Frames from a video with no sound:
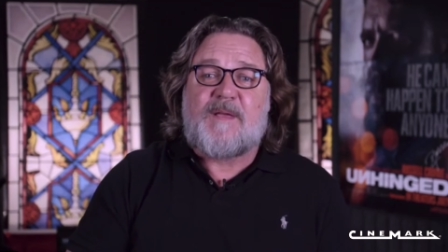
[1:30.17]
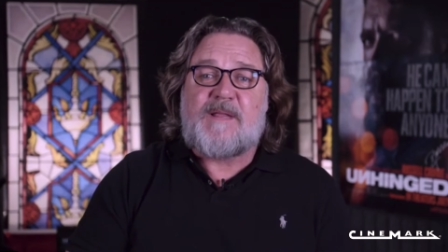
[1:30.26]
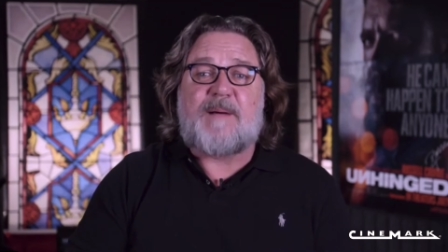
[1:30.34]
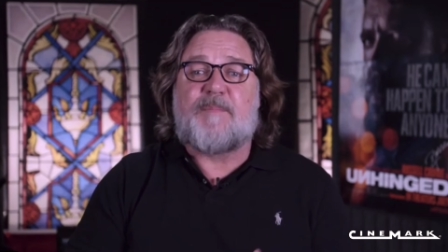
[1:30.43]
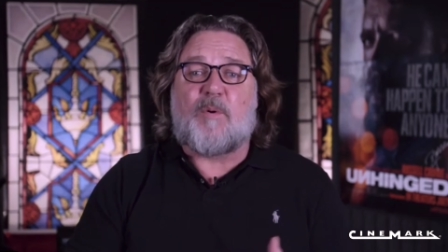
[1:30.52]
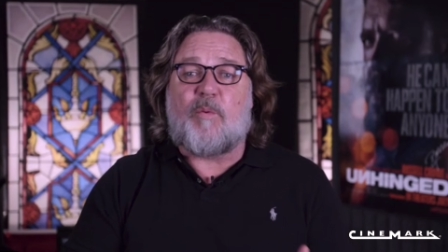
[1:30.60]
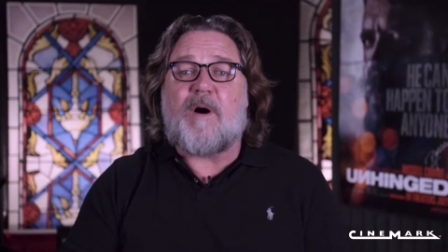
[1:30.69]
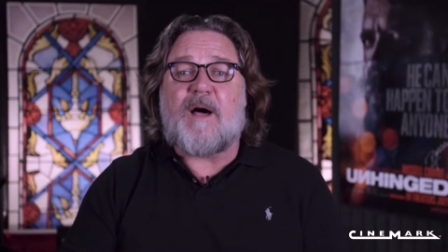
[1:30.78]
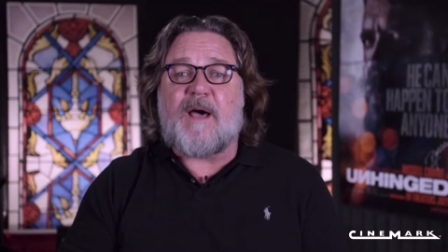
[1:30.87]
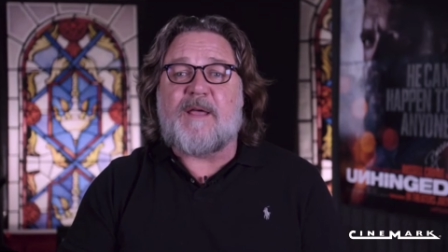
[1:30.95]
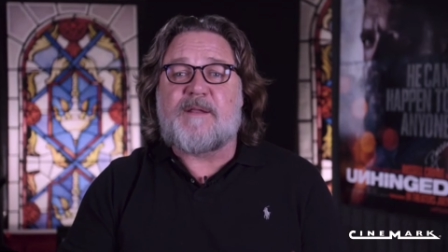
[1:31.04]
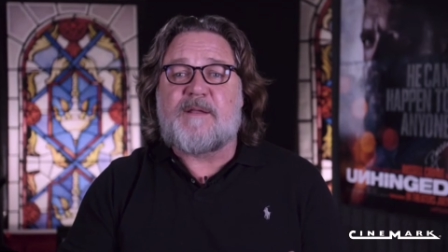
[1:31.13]
number
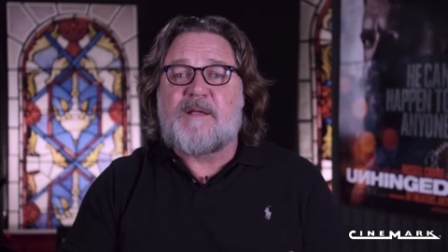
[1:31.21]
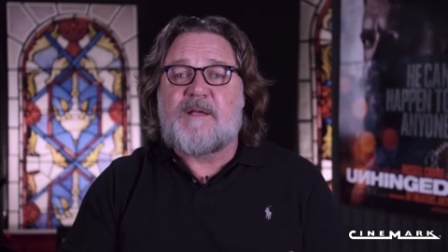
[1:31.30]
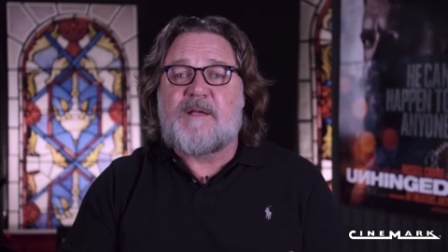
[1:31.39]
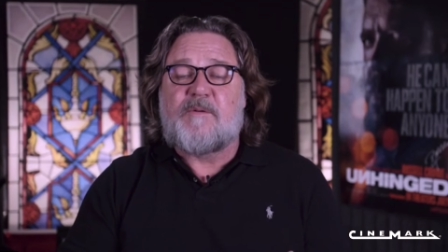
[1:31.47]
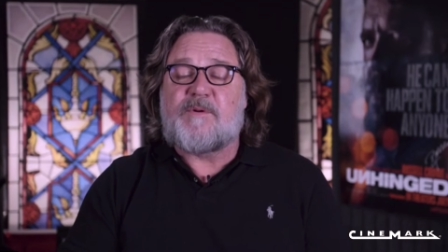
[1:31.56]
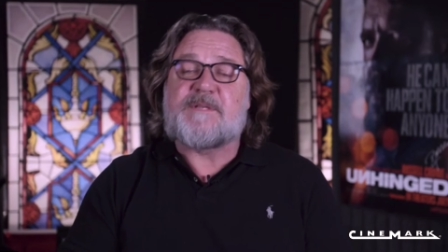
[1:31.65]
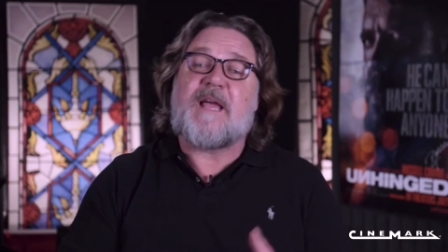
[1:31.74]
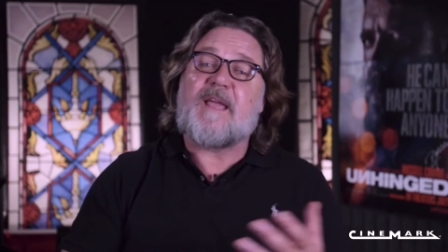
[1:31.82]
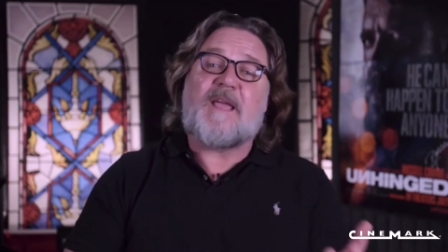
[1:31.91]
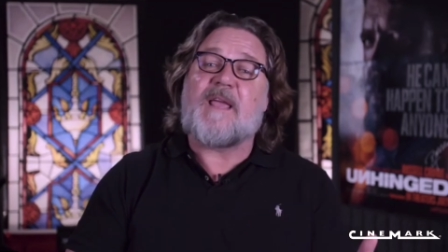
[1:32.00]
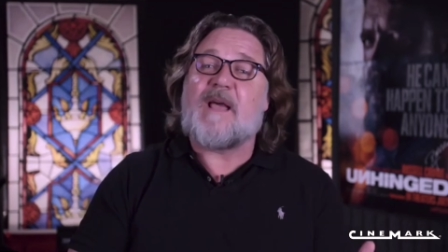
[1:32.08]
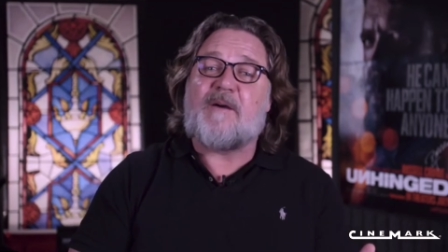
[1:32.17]
one was
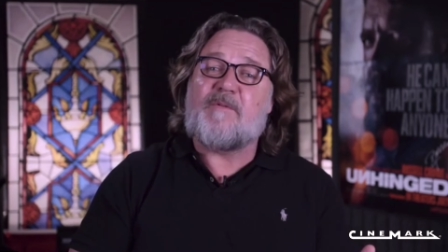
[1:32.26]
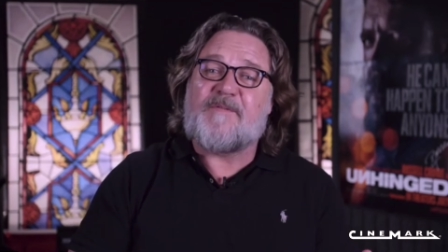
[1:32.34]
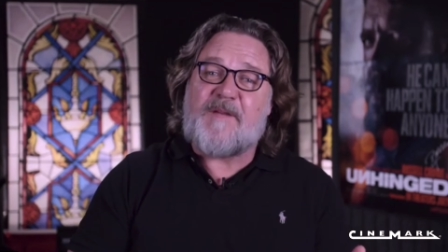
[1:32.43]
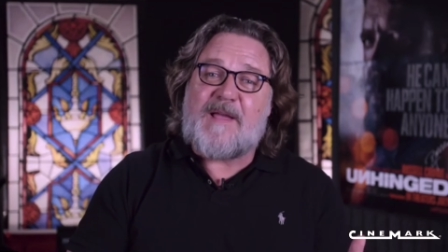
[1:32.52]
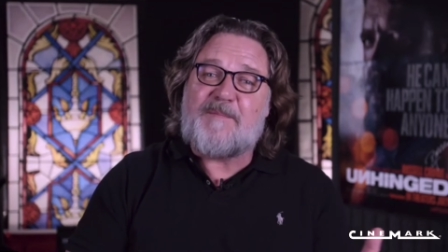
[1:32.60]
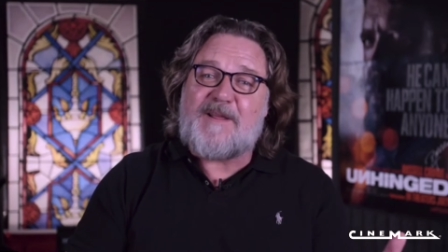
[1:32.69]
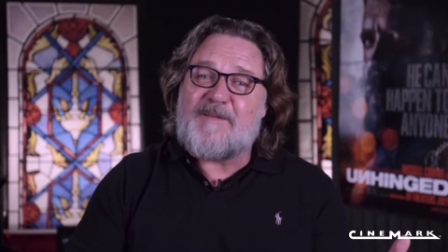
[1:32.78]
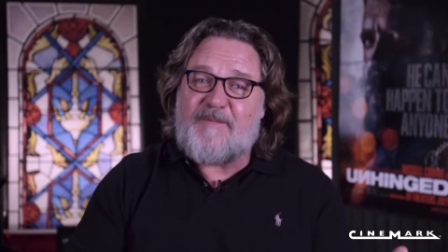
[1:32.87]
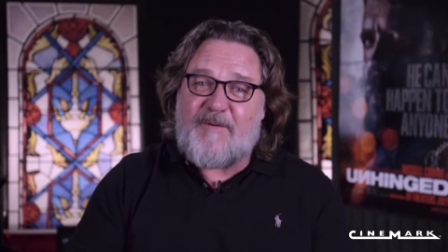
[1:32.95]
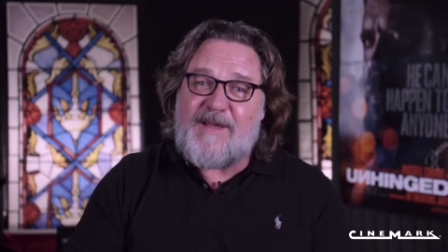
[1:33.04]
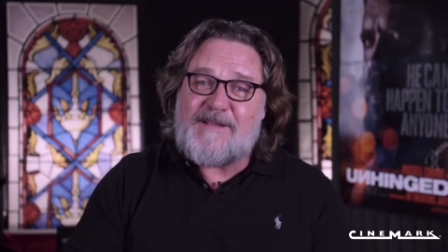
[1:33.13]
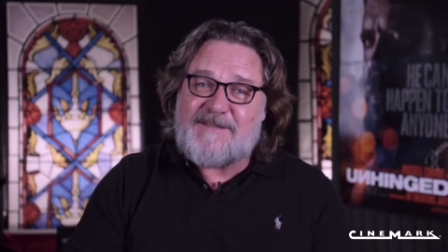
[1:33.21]
hanging out with family and
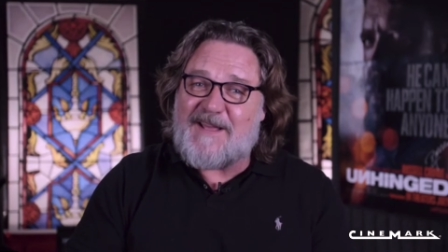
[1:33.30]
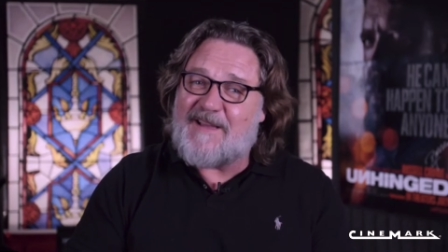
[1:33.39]
friends that